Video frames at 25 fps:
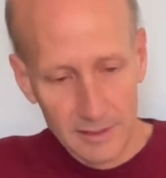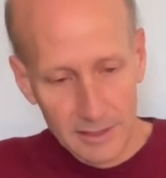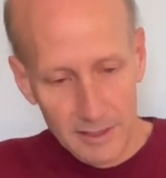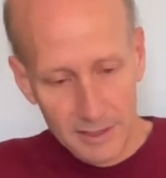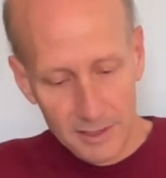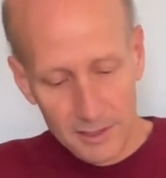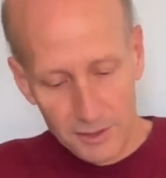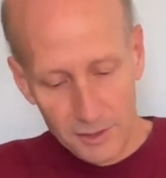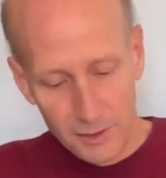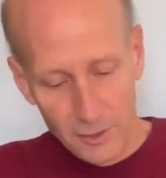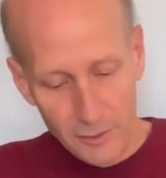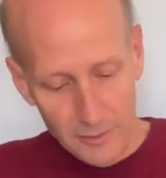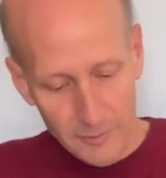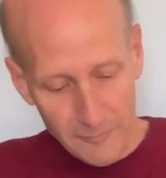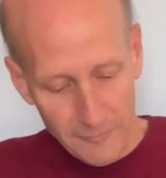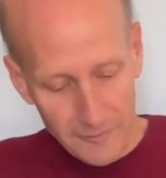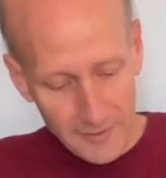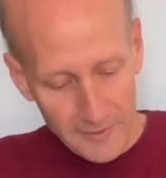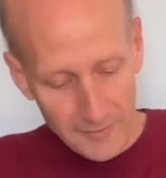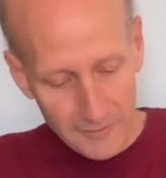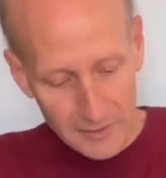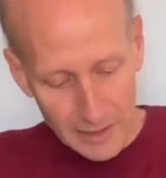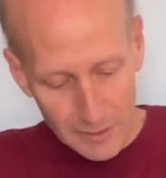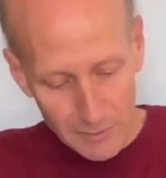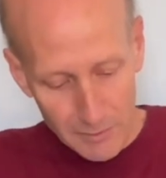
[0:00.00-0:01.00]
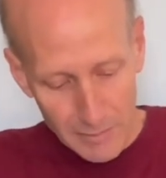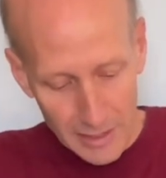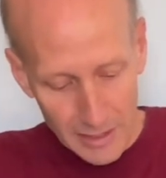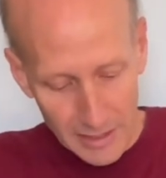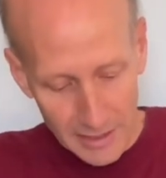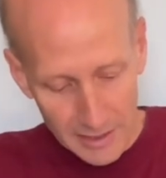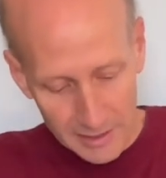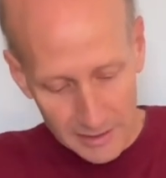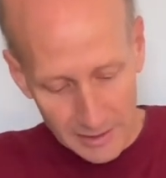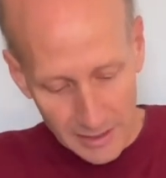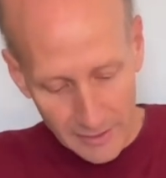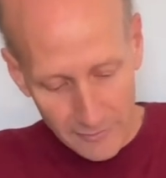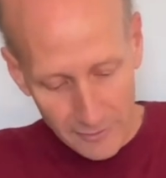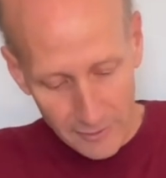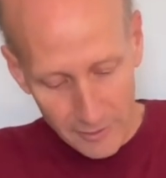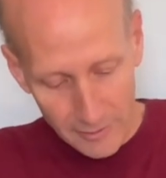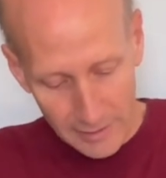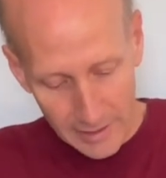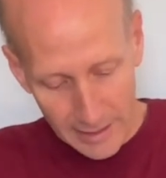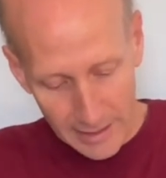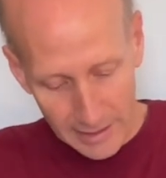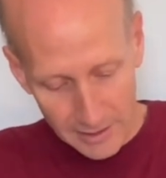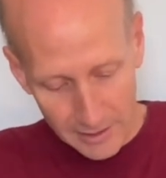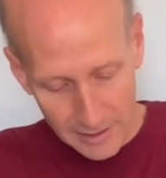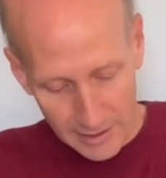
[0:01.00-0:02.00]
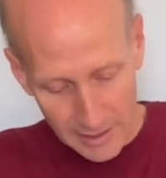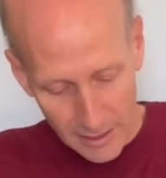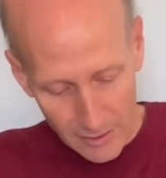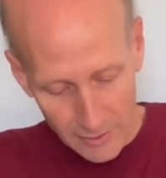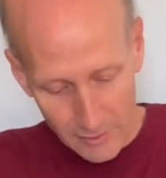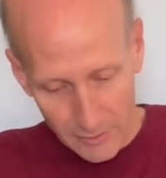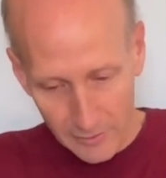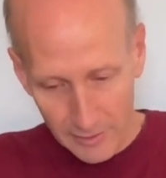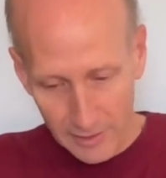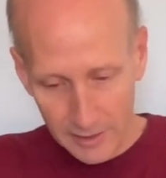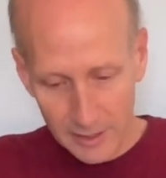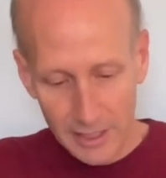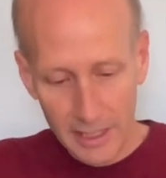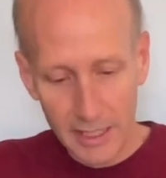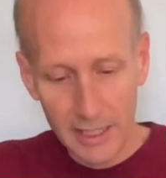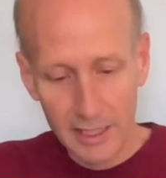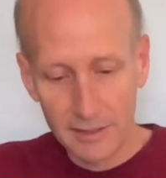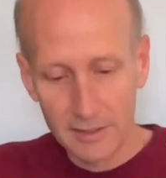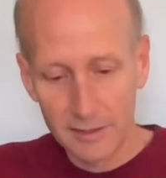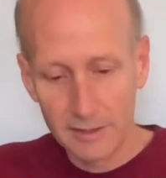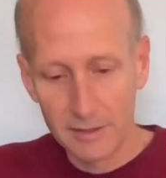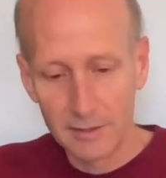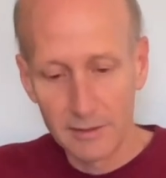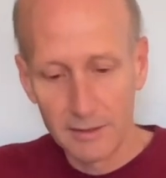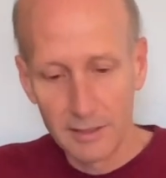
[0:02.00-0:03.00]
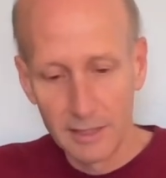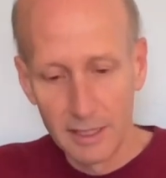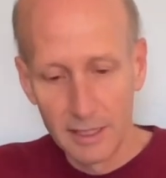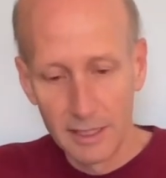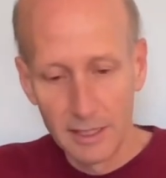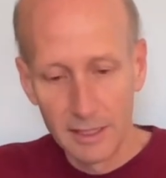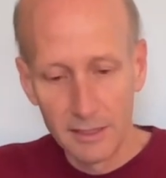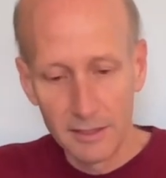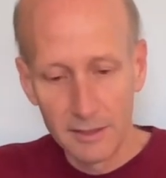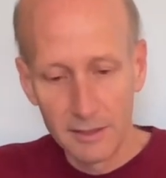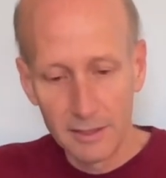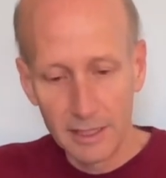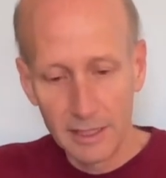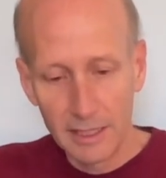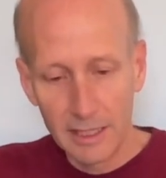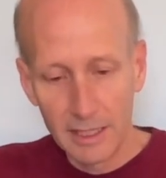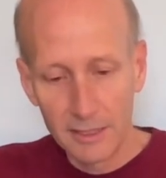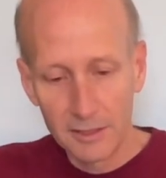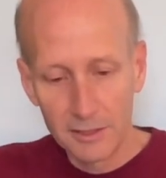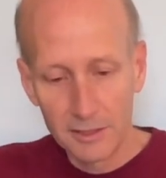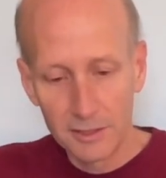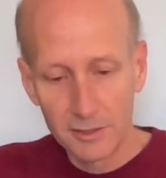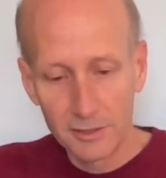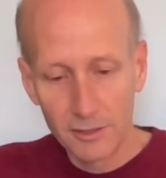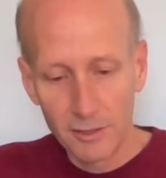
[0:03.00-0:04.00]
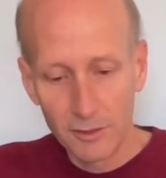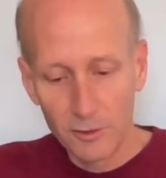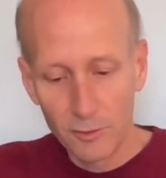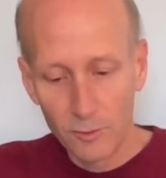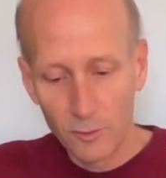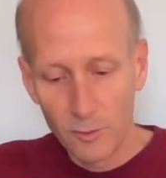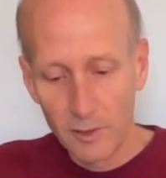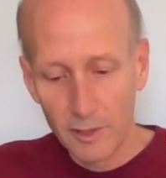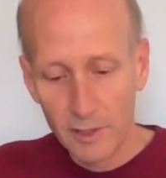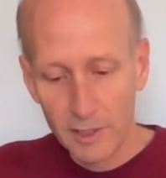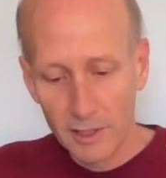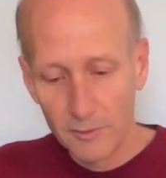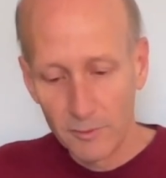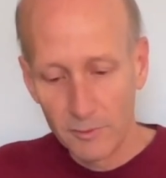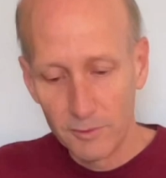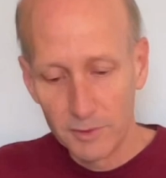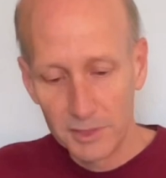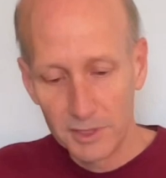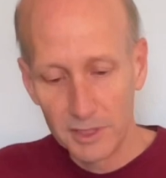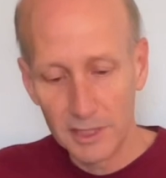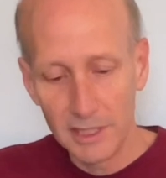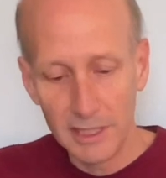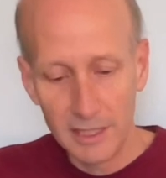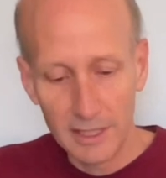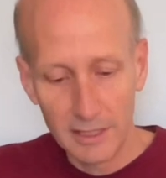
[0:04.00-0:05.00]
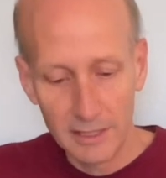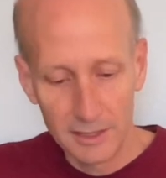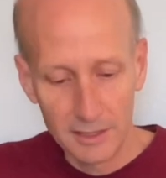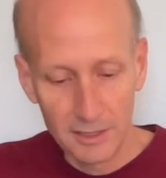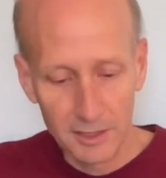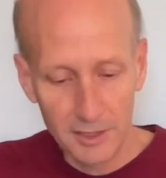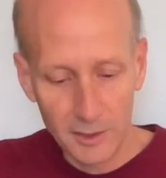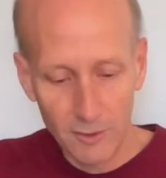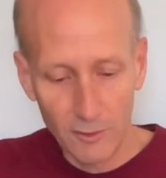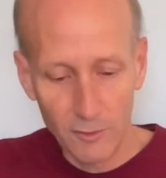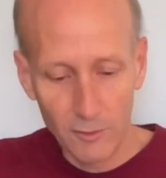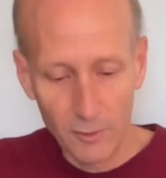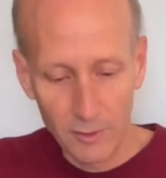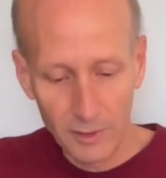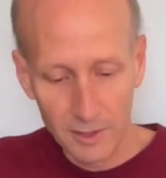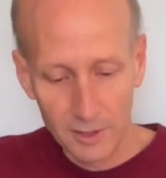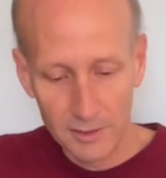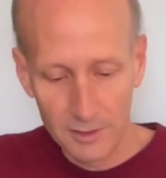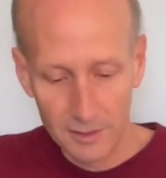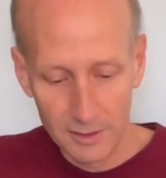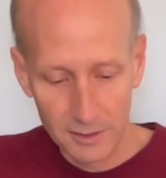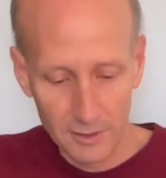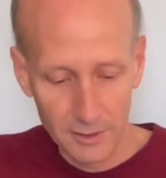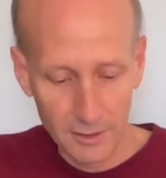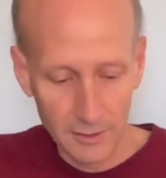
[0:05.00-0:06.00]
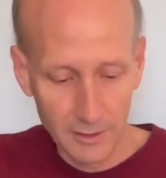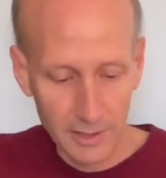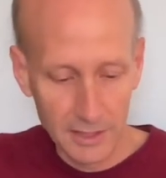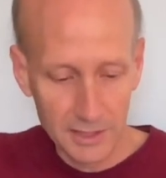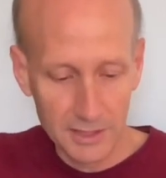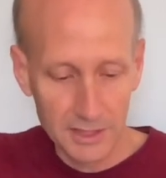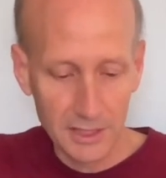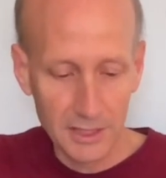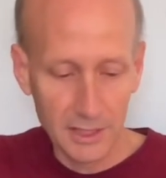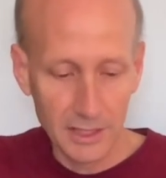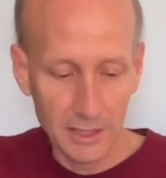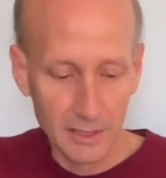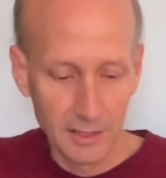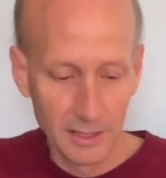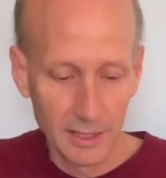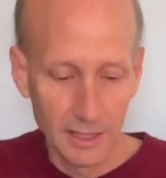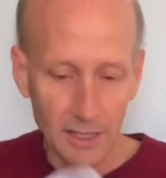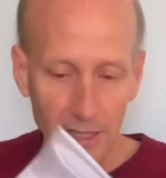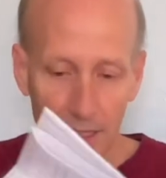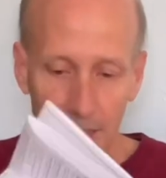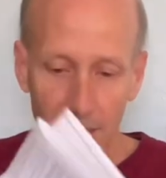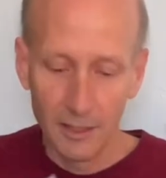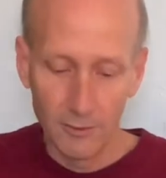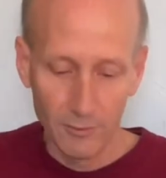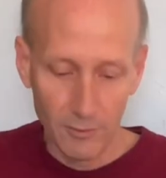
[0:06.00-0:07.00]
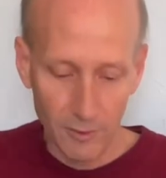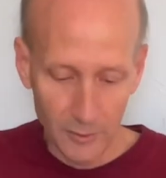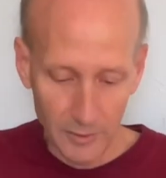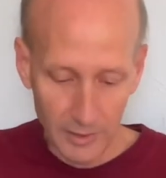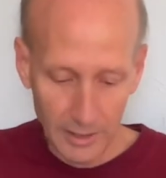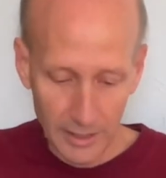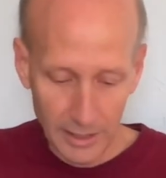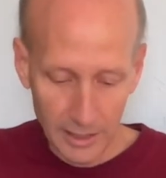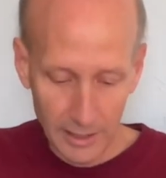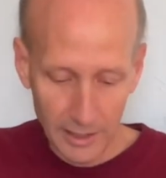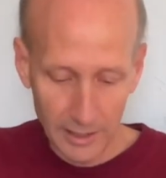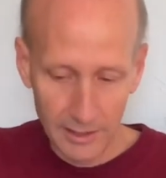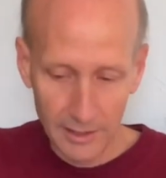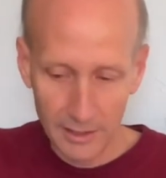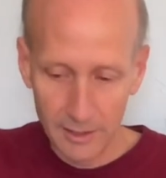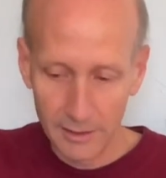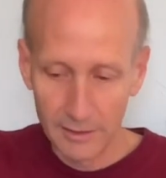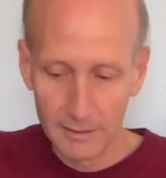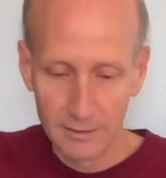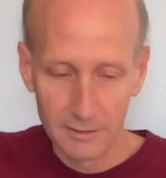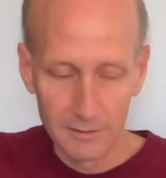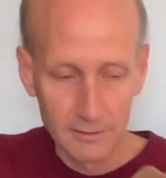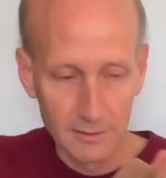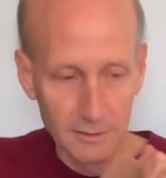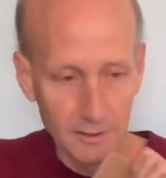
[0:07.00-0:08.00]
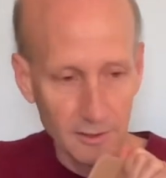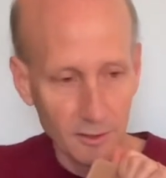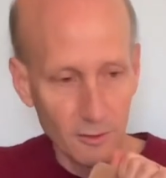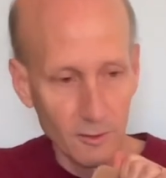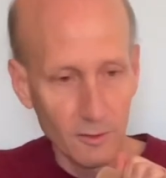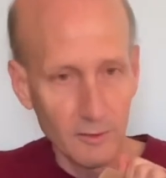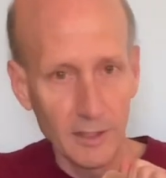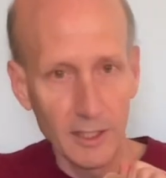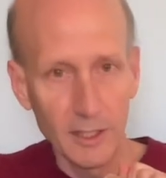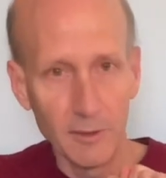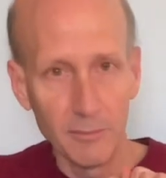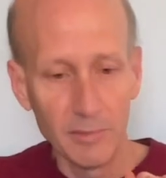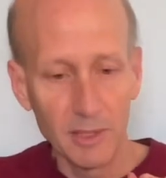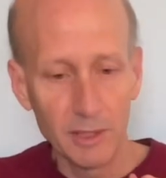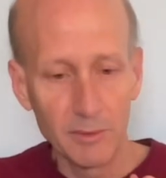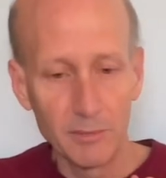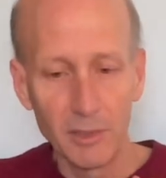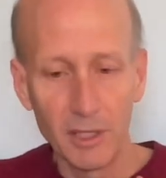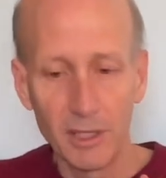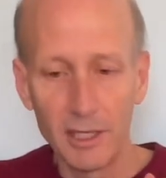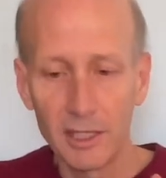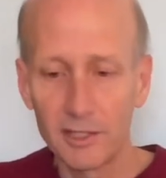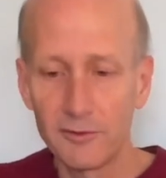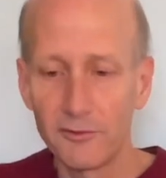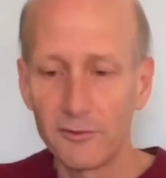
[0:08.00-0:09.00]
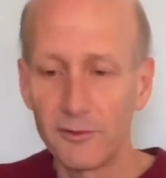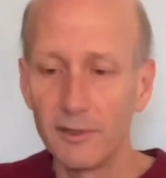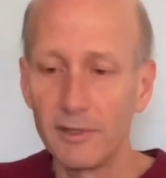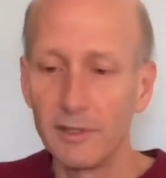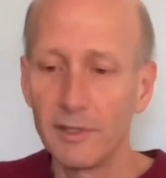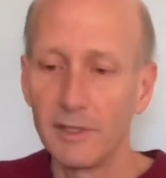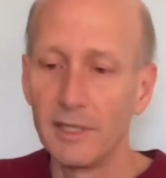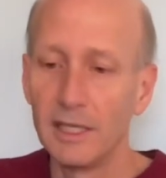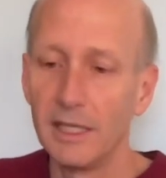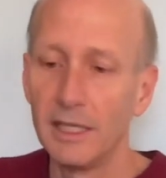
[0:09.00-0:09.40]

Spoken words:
So in 15 minutes, because I've heard that's how long it takes to get it to start to work, we'll see how it works. So let's see what we got in here. Wow, big box for a